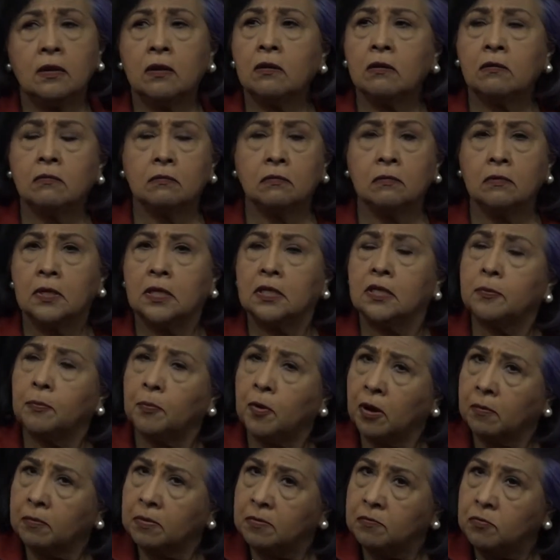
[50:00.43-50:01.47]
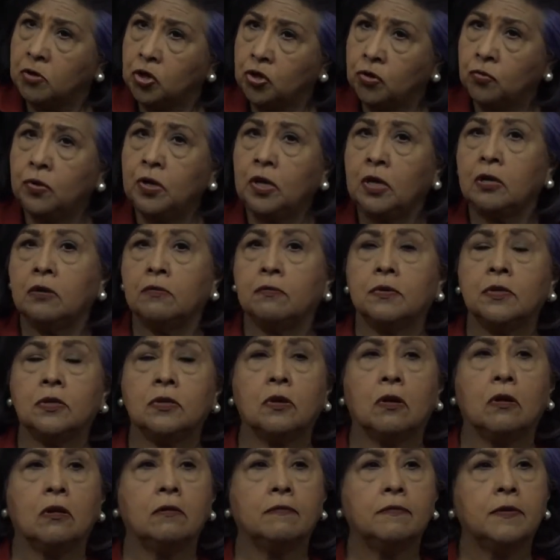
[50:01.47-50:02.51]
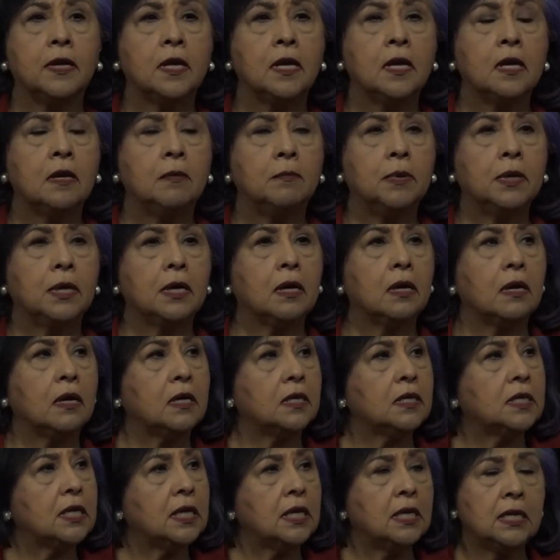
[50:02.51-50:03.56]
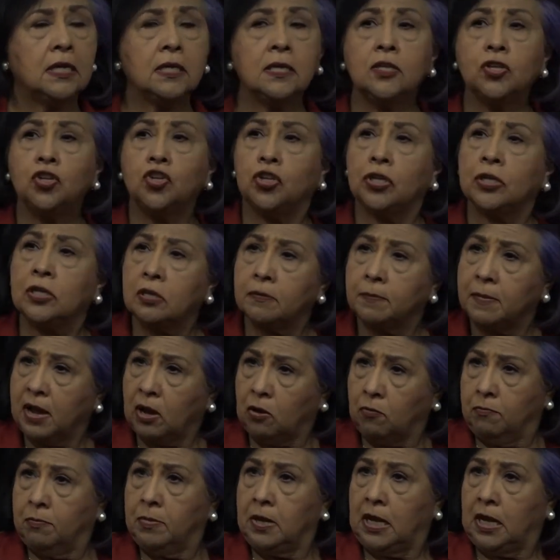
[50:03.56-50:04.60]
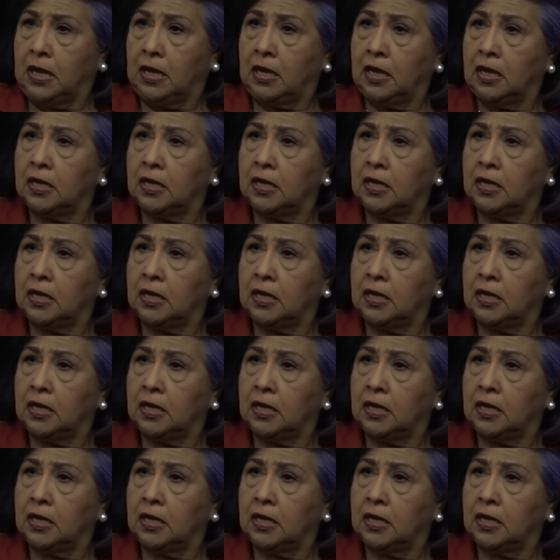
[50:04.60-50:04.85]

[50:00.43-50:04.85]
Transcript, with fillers: no, it's a problem you need to resolve because it isn't just about me.